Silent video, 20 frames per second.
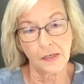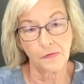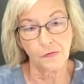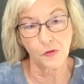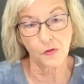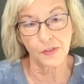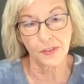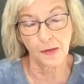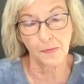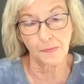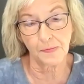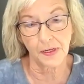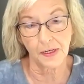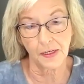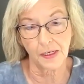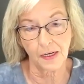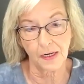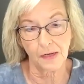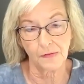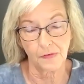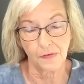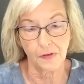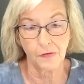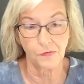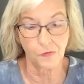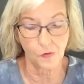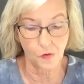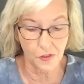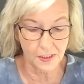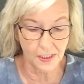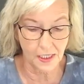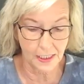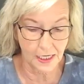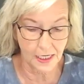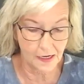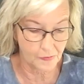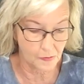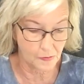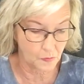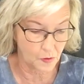for something, and the first I
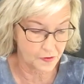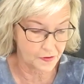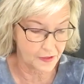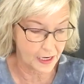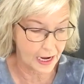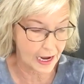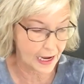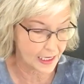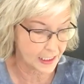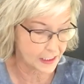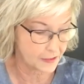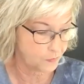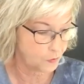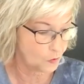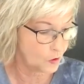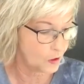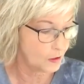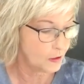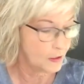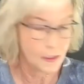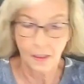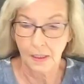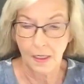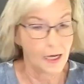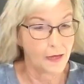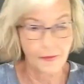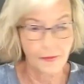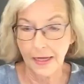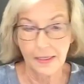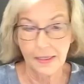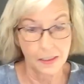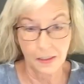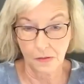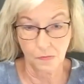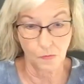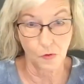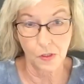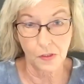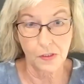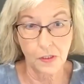gave them what they asked for, and that didn't
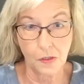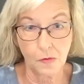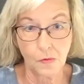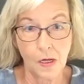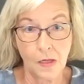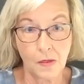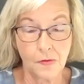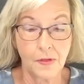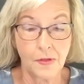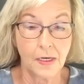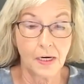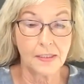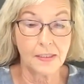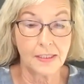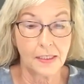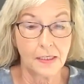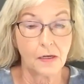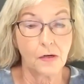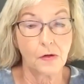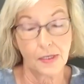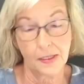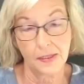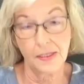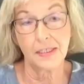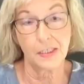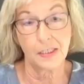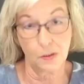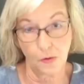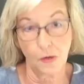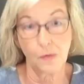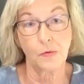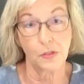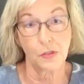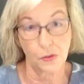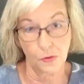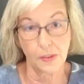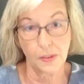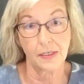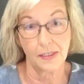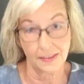work so well. And then I said, okay, this is what we're
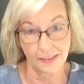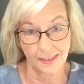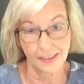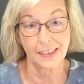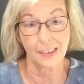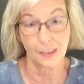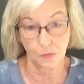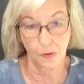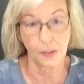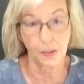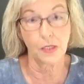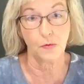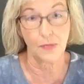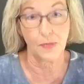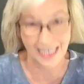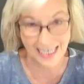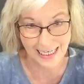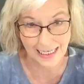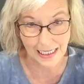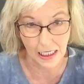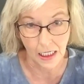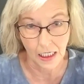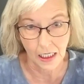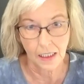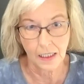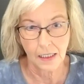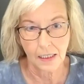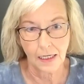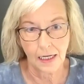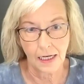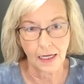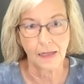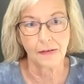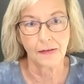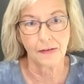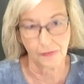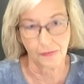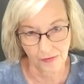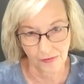doing because this is what you need. And